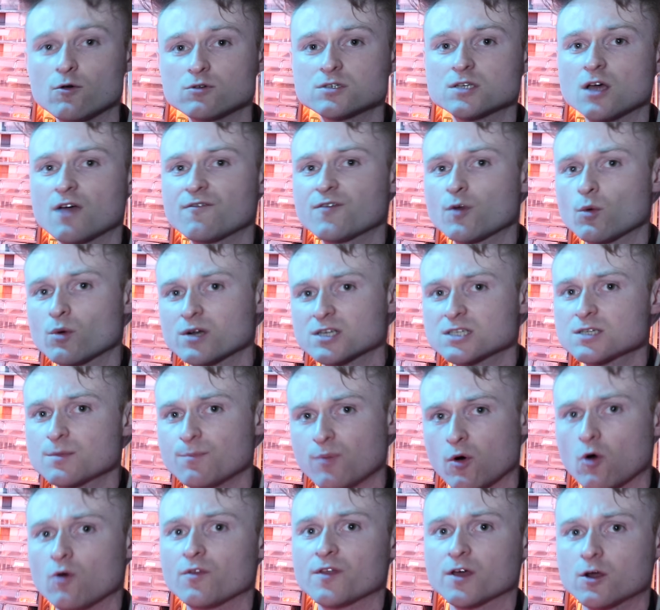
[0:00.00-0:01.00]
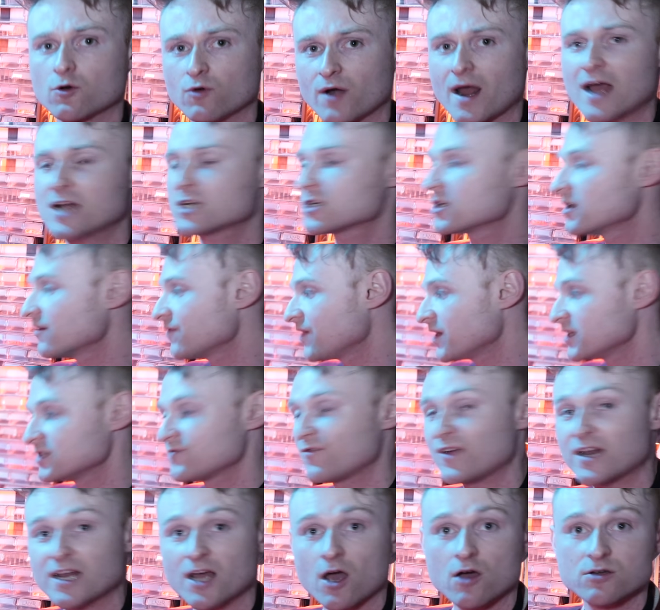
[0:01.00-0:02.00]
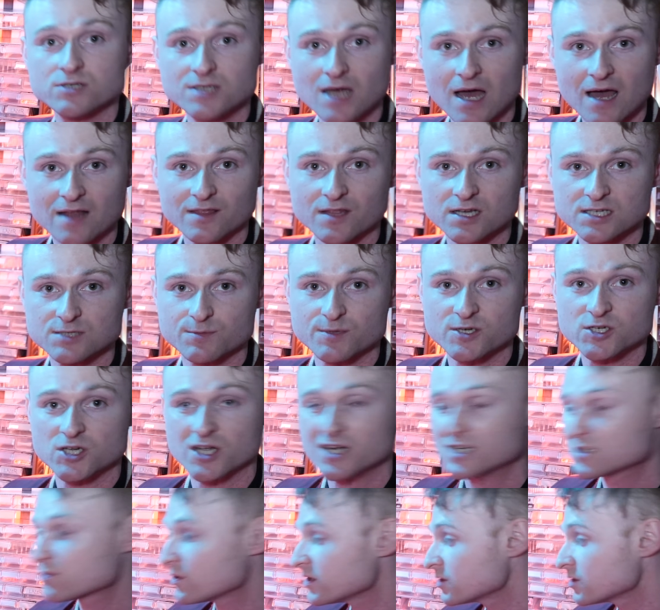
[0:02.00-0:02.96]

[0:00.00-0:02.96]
also if you want to support the creation of these videos and these machines,